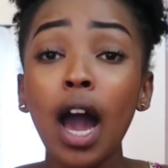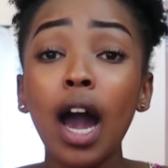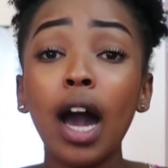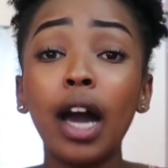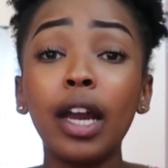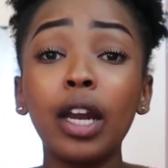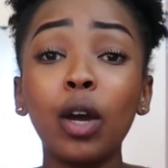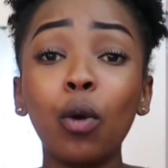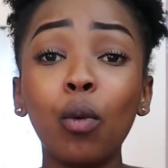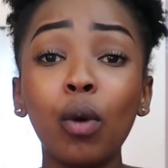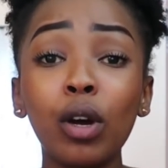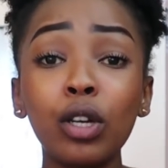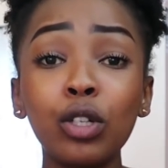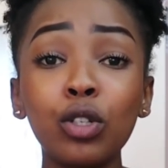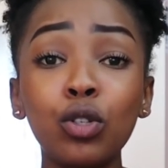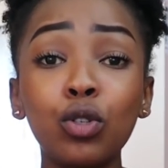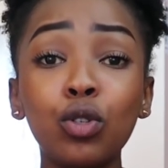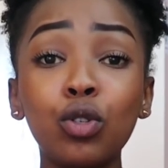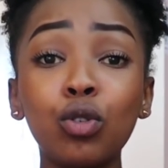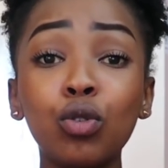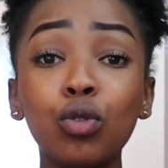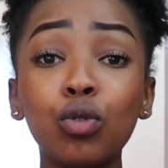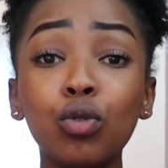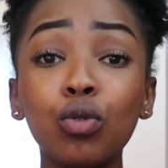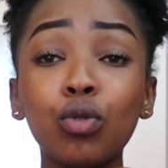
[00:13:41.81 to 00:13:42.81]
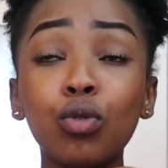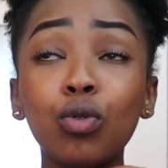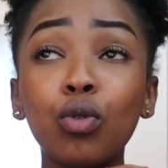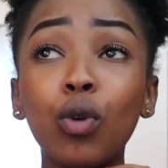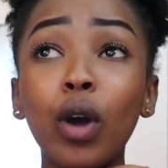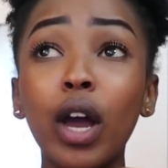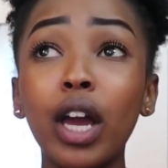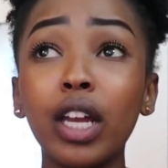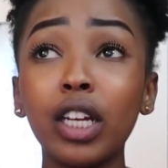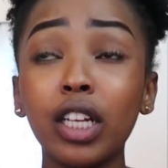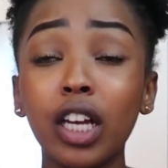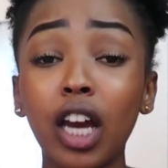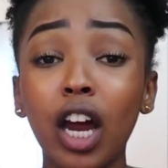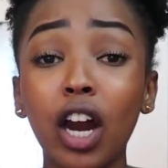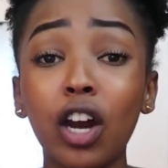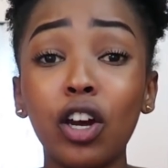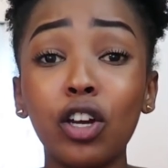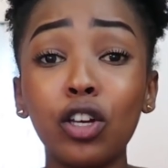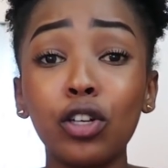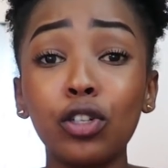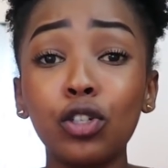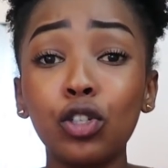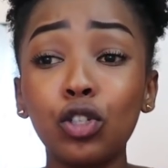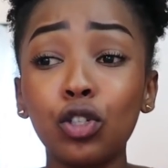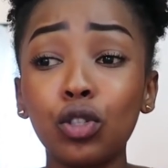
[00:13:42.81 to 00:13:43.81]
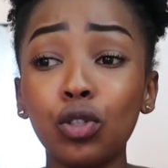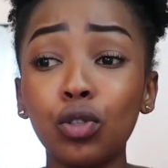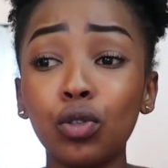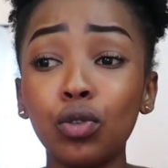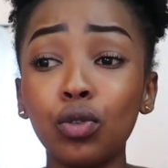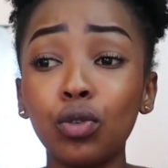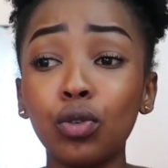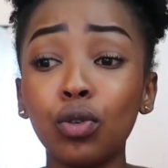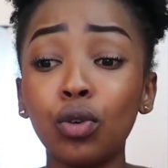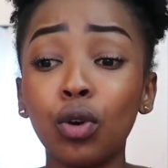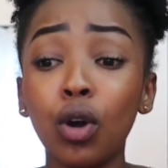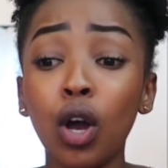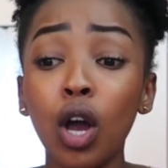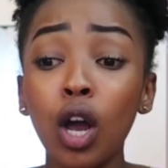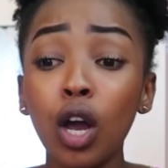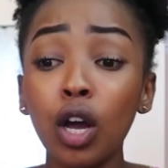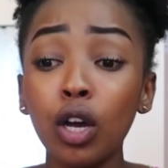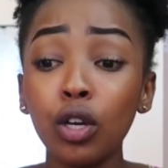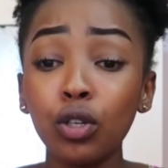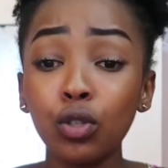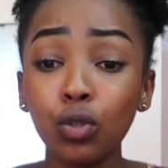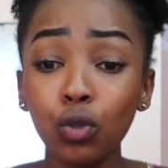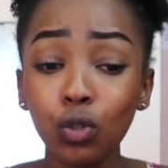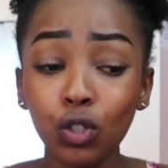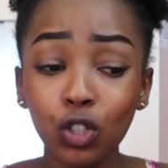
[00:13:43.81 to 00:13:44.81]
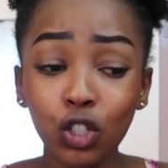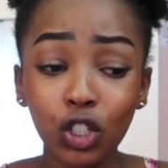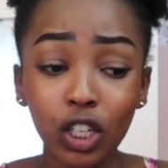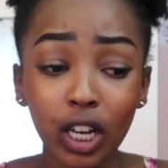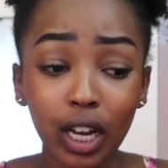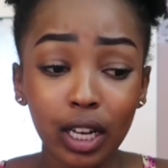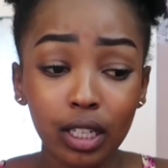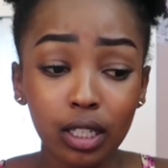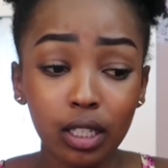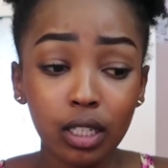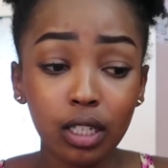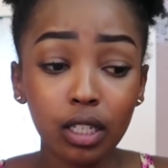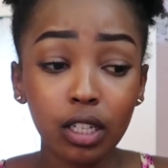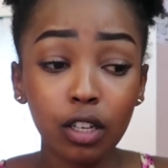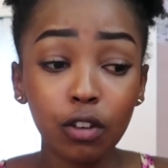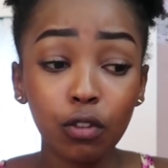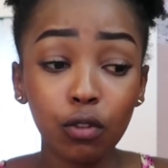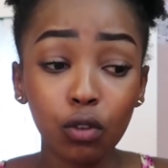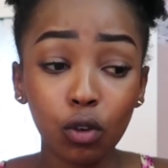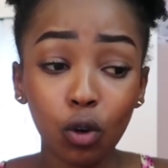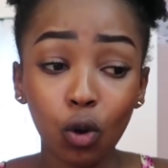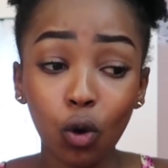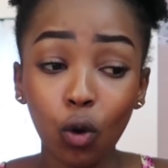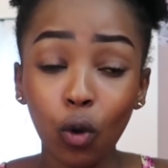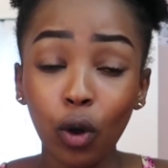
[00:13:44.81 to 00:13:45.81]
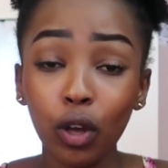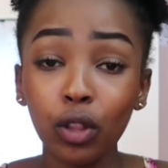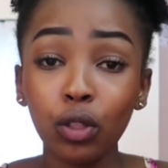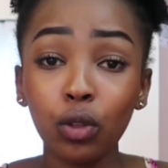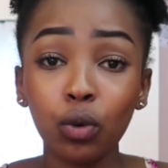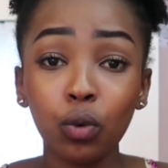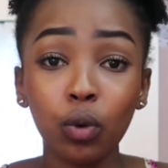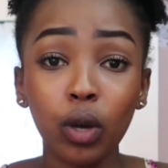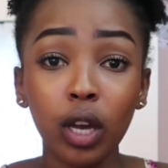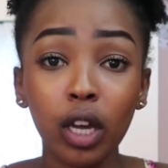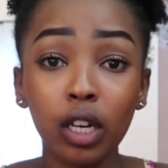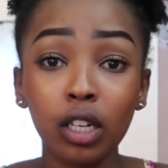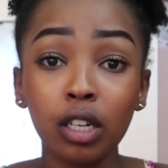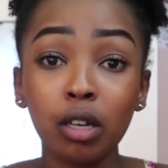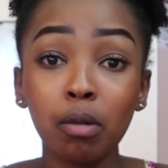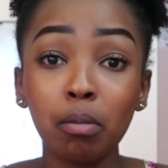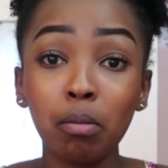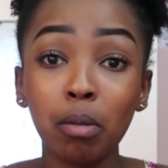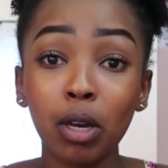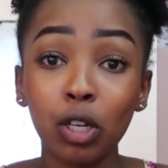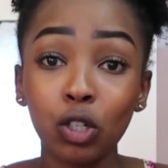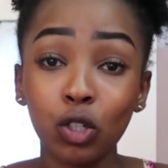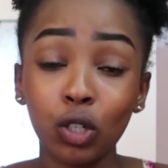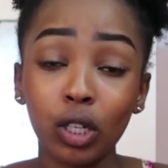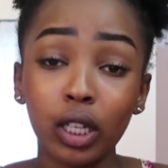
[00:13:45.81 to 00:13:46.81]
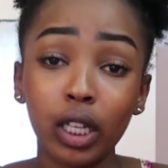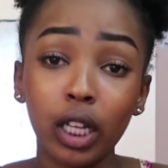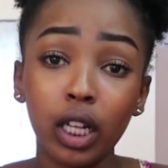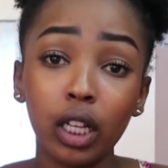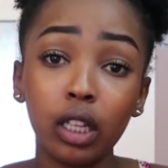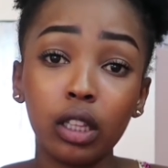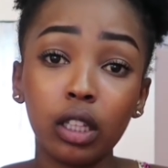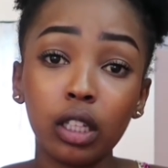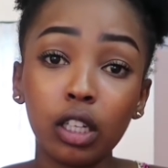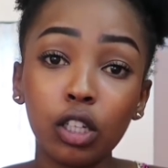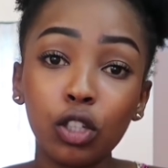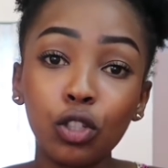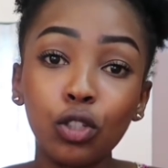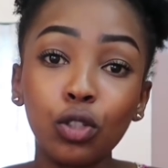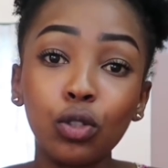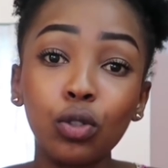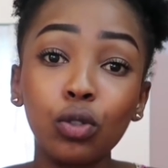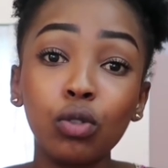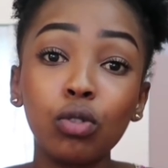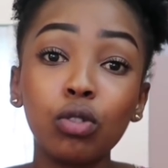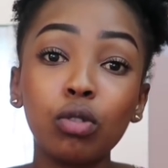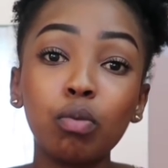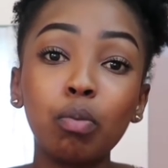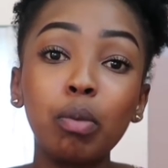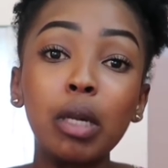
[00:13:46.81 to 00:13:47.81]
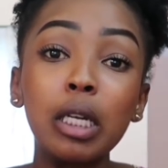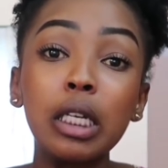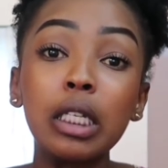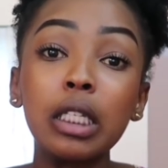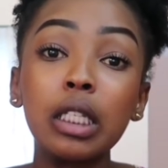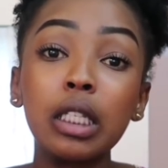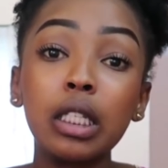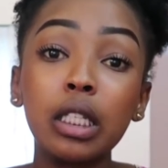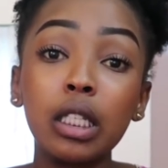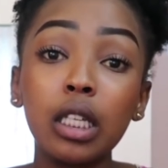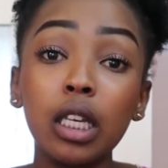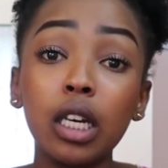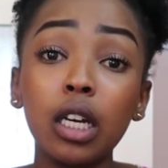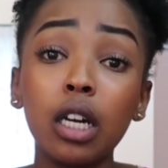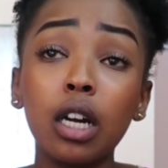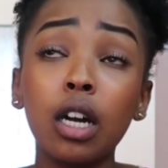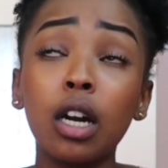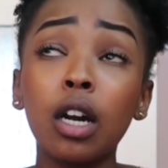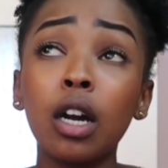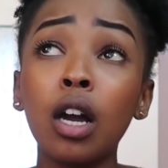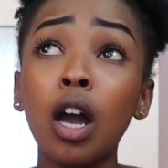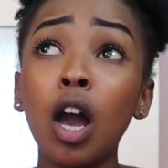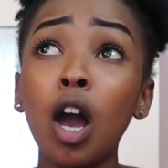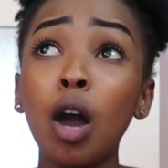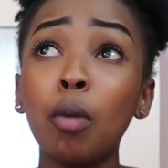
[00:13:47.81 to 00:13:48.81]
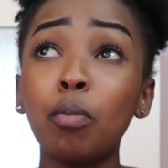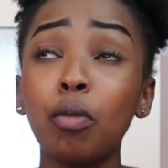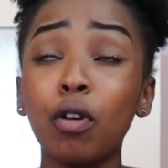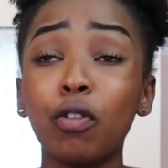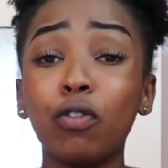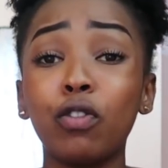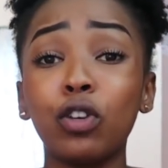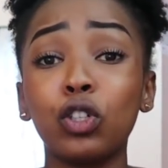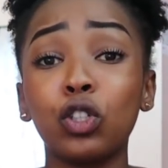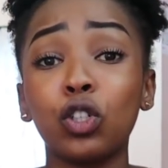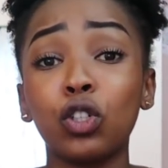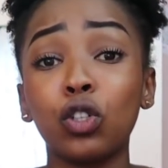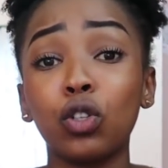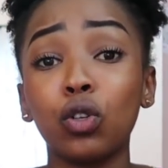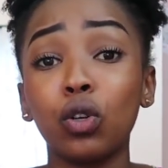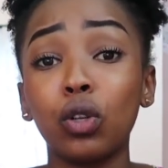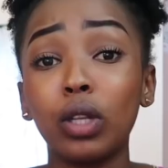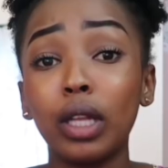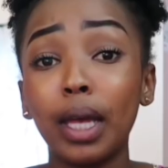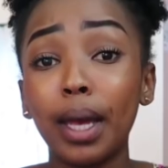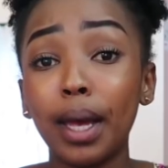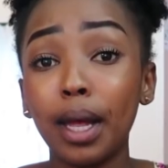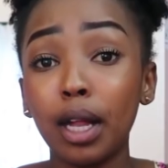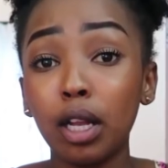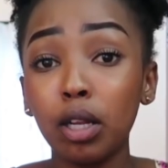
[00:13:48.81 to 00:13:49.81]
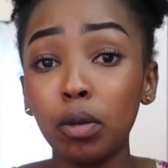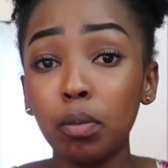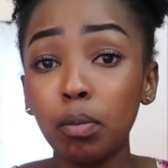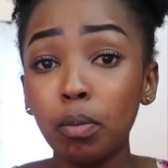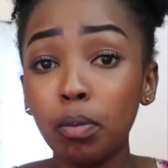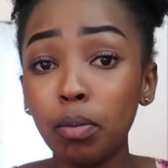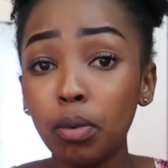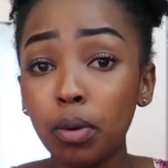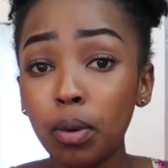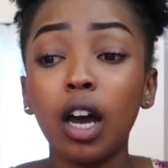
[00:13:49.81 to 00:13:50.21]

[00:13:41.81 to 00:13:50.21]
And I want to encourage you to just, if you're going through any mental health issues, please seek professional help.